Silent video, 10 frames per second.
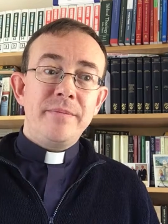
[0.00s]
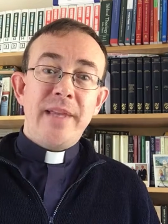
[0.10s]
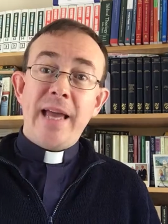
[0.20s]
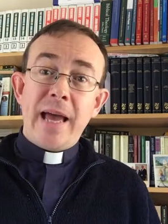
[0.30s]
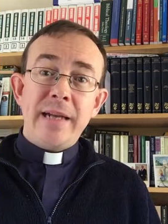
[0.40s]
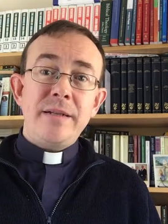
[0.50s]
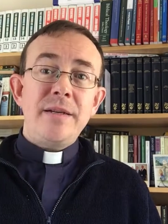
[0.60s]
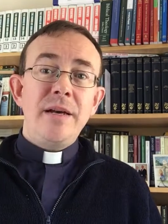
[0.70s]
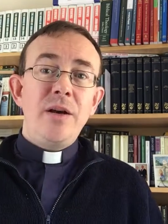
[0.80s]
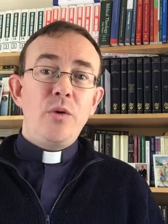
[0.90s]
The
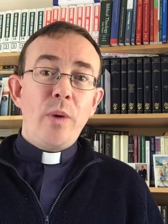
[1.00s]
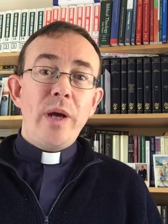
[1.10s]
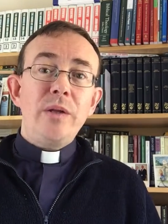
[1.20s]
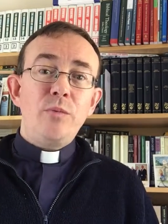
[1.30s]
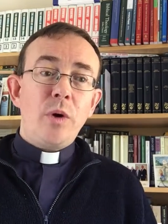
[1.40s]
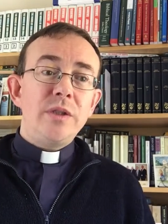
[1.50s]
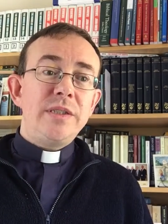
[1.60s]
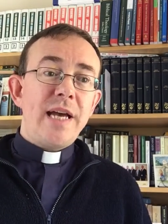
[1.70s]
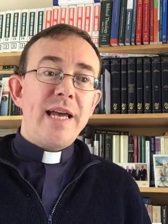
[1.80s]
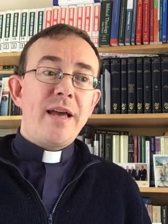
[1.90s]
end will one
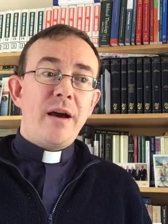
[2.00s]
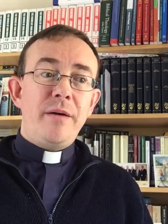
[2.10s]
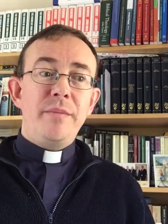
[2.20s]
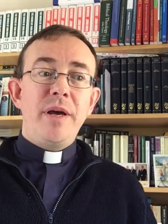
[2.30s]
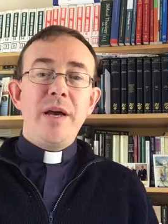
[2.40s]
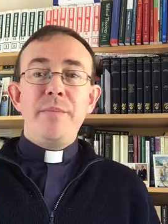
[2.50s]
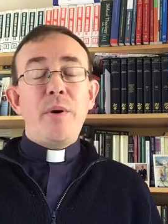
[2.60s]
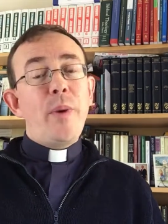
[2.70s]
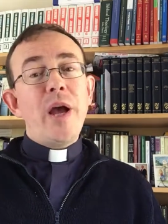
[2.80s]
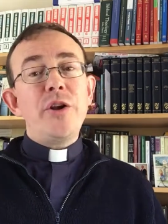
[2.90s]
day come,
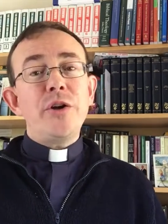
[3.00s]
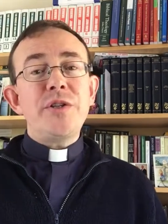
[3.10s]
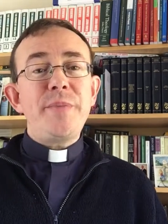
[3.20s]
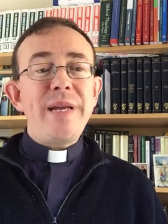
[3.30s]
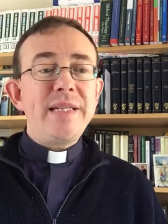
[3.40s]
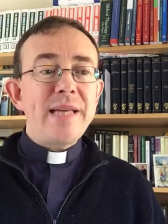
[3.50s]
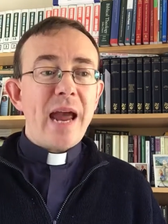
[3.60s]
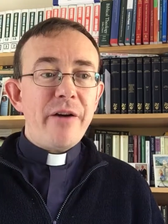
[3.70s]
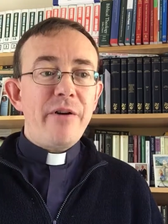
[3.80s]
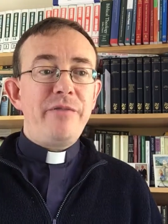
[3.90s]
but we are not to be
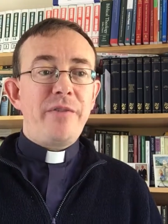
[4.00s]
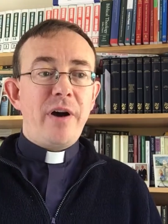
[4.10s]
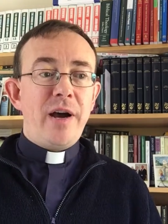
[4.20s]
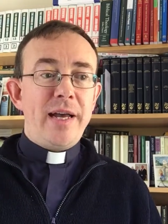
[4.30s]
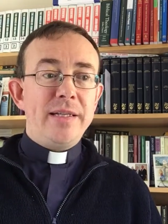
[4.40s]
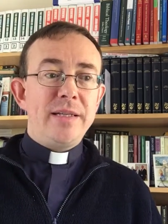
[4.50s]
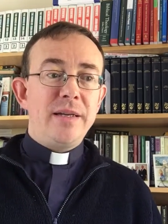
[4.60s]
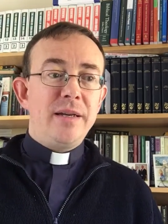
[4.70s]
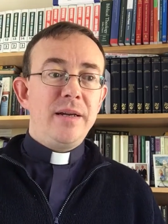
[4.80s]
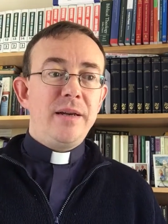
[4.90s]
terrified
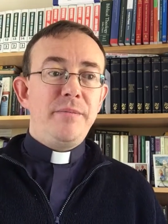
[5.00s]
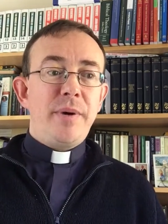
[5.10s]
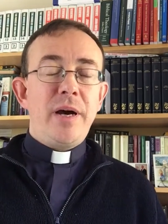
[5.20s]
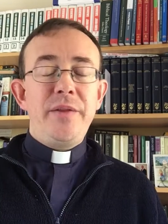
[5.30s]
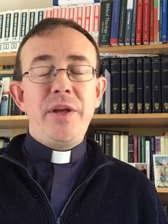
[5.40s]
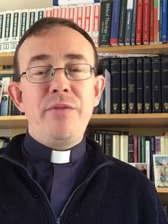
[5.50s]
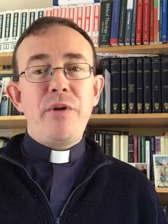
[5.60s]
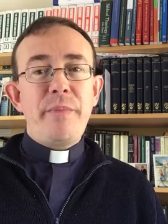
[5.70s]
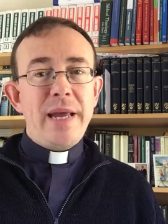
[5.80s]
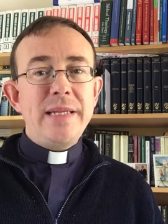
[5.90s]
by the
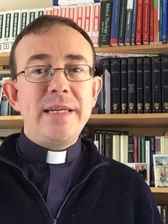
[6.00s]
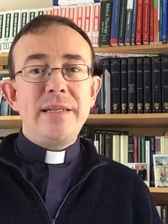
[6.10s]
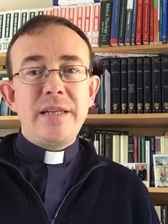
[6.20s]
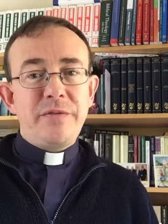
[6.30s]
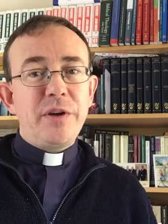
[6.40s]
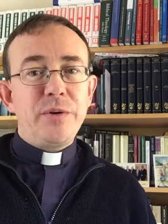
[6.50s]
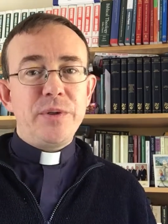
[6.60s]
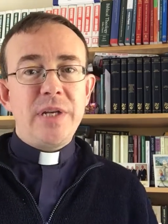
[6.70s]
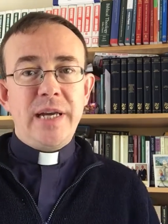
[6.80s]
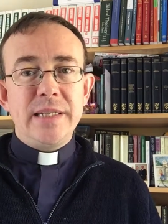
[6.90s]
repeated
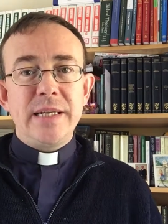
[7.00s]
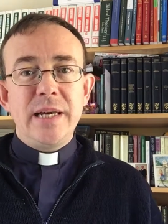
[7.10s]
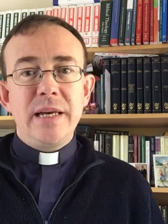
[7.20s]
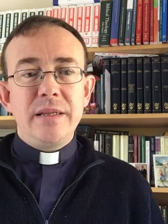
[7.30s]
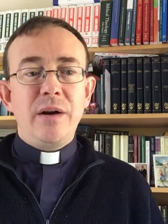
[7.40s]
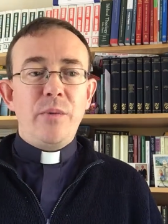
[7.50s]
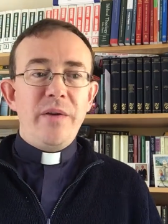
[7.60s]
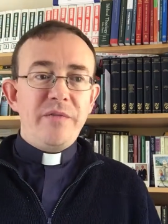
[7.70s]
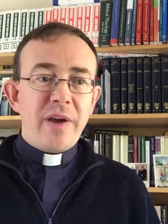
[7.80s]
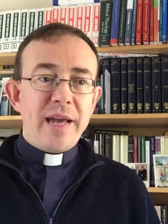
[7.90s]
difficulties that we
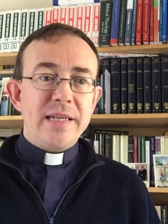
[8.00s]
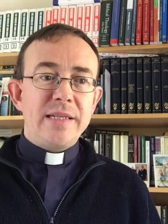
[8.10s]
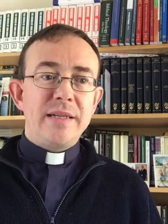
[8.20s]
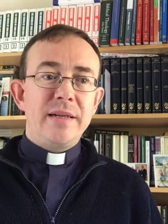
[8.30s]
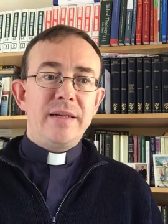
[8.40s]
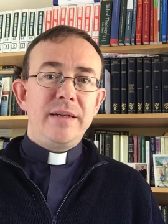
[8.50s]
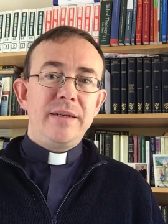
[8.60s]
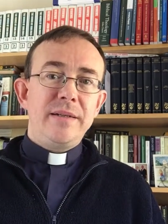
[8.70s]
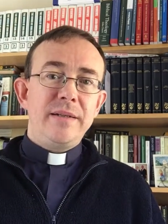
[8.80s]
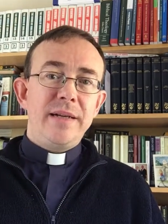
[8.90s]
face.
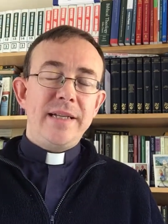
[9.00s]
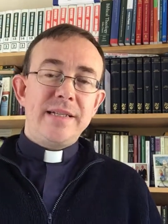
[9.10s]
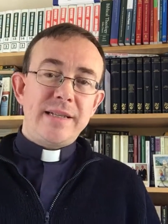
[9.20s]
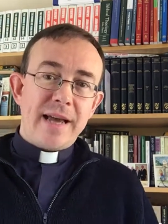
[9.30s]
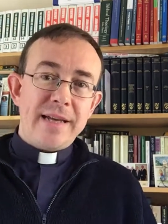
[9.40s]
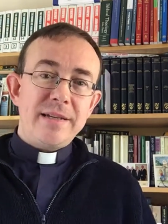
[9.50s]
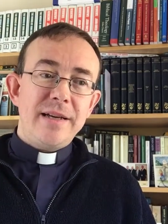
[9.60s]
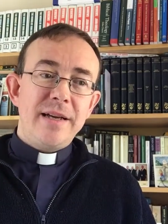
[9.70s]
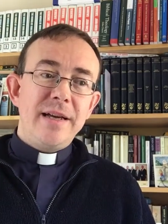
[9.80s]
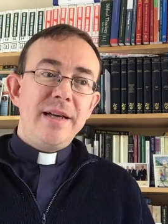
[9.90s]
Instead,
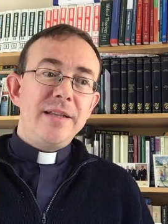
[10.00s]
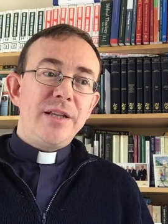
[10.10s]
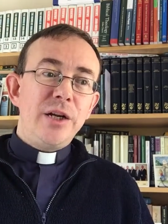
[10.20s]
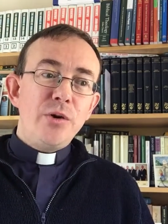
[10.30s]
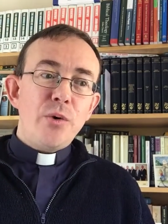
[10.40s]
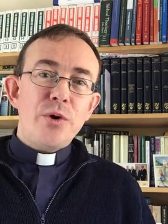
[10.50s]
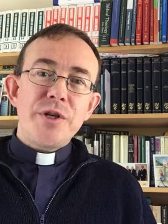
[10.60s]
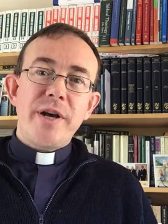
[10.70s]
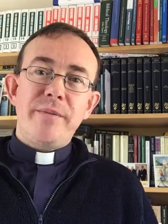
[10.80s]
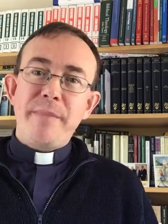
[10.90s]
the
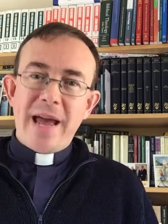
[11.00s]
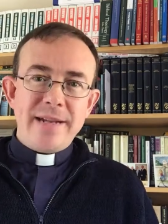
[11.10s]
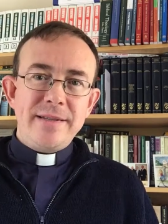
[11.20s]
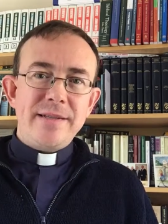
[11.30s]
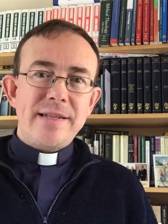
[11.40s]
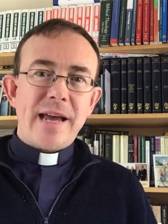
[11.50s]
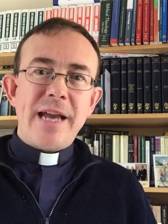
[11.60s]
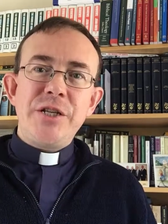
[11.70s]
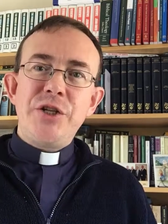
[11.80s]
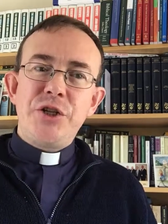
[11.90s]
Lord commends
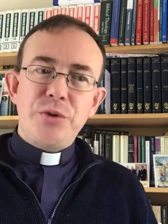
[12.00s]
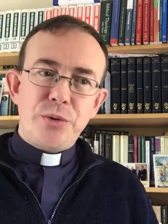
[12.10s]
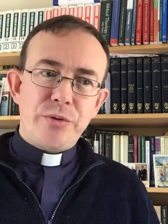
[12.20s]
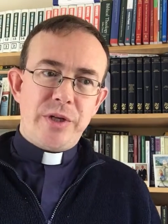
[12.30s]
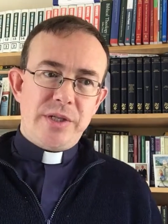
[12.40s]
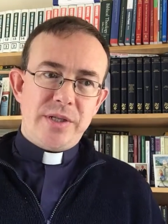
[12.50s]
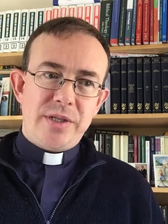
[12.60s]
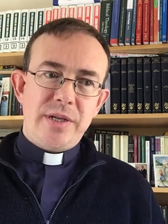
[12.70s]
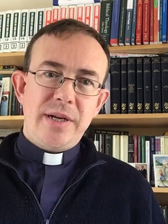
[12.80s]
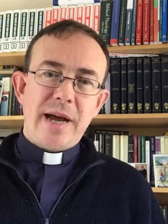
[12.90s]

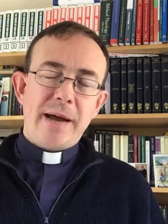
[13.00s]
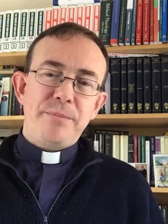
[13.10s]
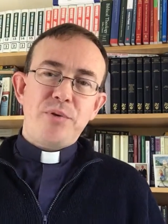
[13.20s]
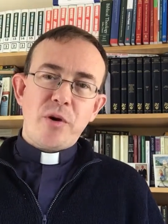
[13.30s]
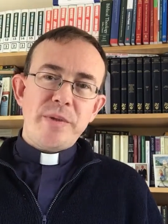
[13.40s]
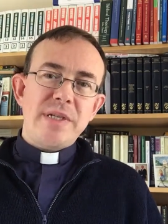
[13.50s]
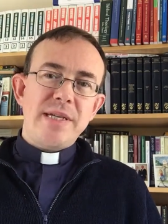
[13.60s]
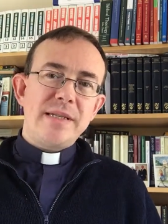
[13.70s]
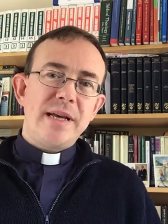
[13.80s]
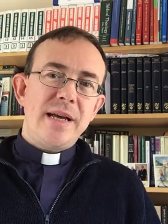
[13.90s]
endurance and
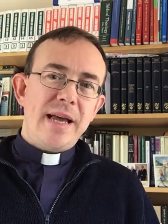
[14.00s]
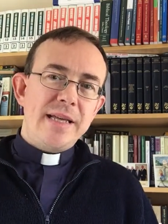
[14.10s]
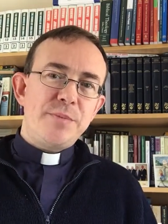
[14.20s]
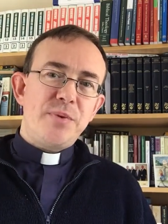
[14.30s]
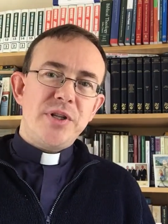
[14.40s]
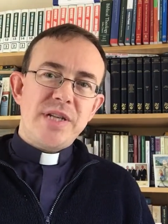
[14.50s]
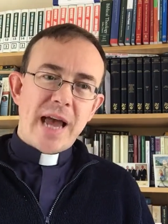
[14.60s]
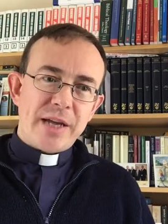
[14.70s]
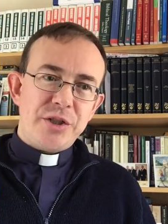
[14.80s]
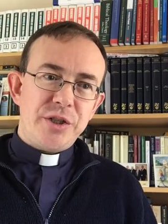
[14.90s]
promises his
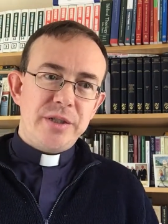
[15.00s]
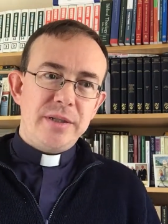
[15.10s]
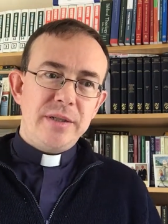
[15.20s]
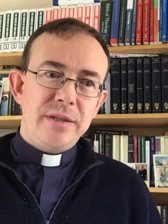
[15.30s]
protection.